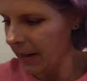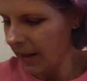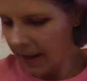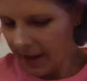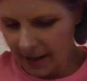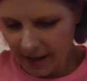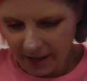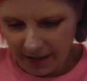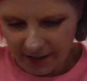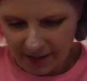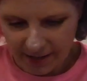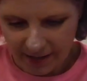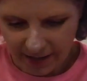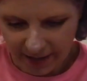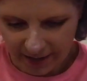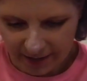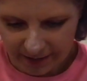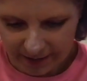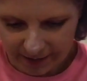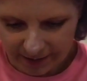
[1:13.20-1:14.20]
And
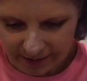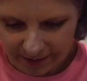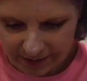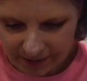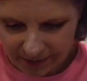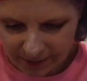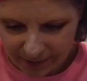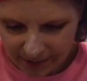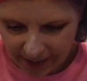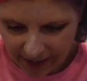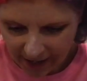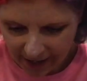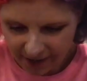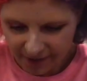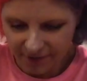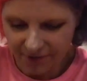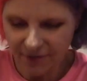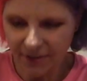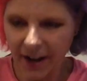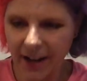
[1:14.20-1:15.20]
next we
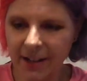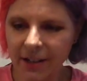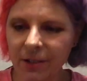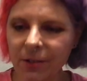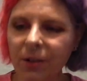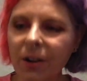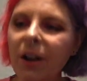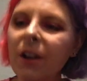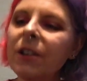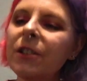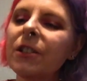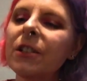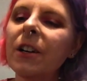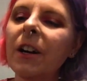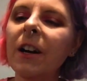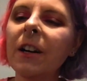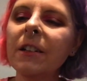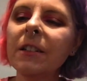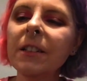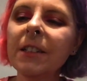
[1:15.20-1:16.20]
have Fine and Raw
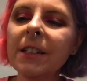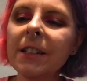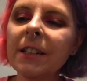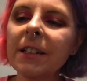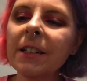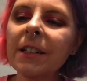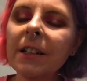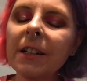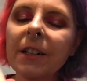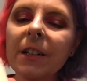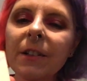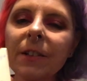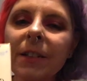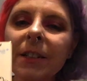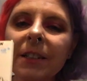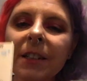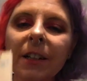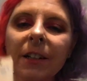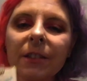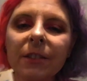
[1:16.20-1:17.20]
Chocolate.
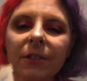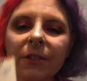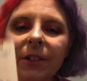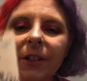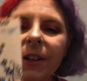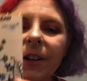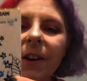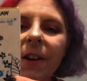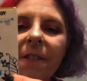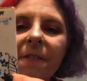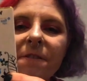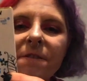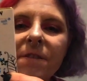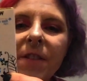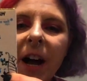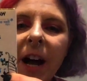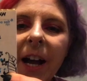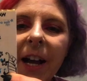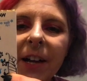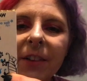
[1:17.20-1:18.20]
Retails for
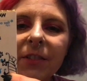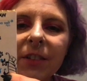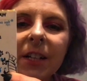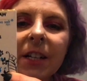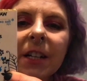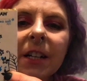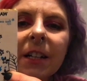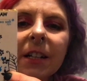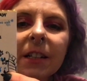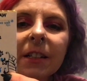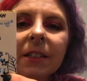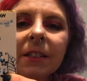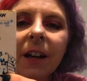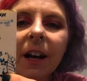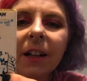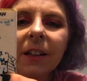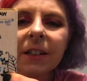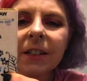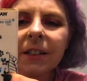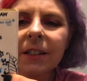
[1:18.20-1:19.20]
$5.
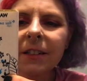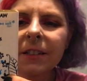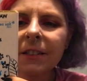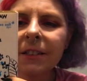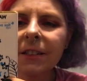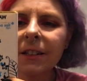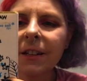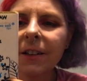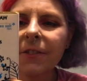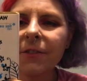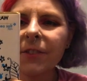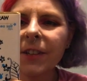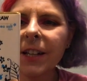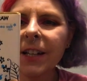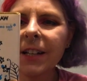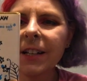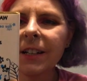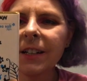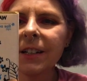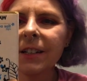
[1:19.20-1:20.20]

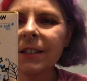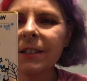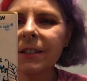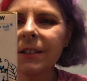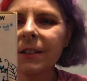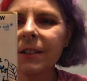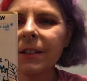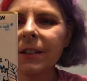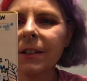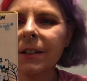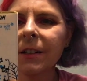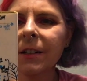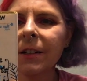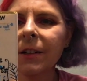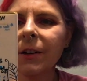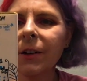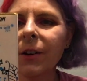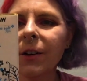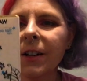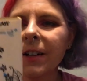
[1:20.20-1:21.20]
Vegan,
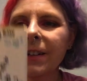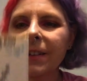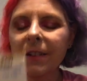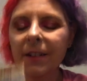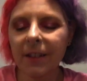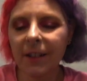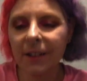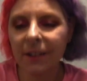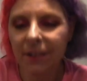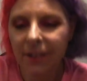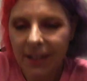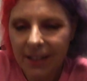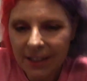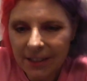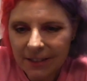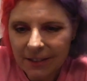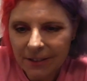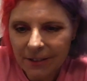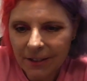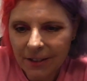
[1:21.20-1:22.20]
or
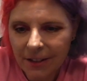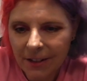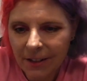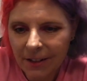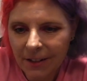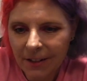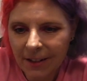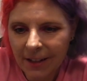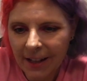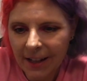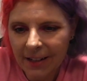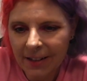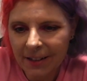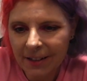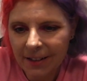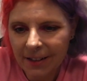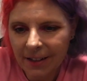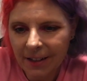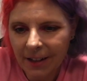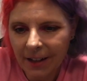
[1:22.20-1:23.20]
ingredients are
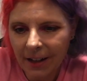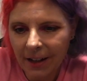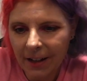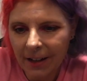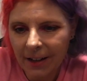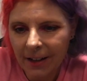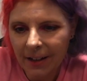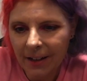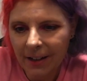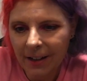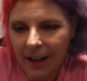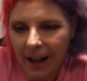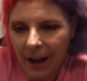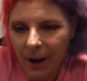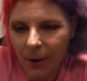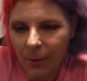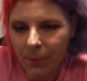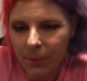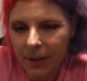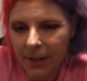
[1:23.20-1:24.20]
organic
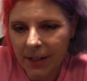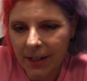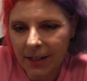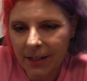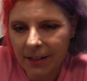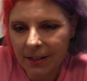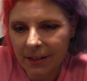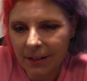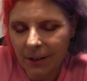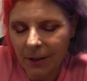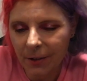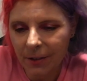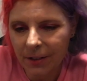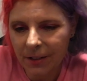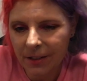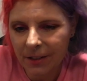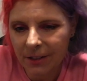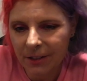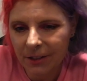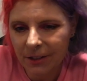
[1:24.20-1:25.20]
cacao bean,
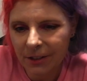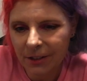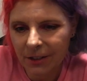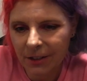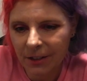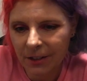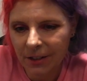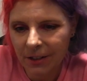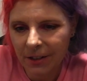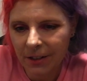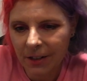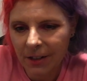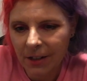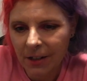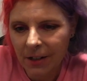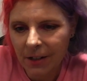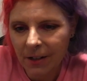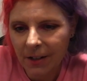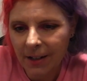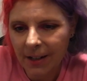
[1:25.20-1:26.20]
coconut sugar,
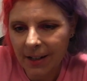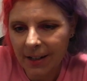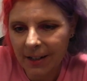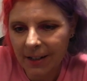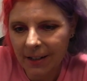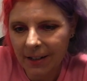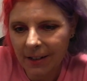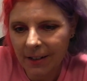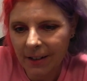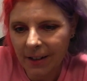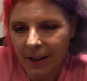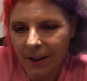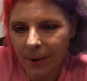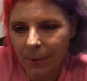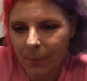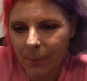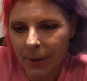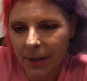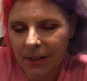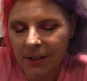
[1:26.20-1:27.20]
organic cacao
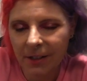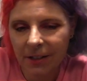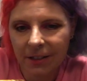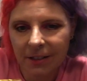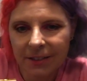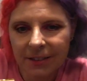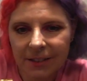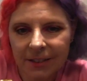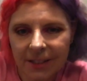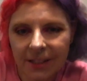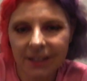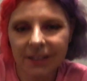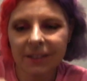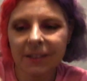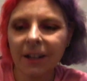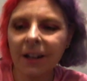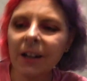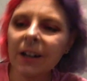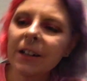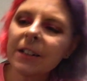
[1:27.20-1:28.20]
butter, and sea
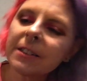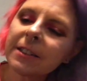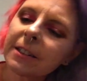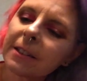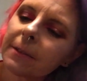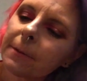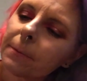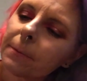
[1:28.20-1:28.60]
salt.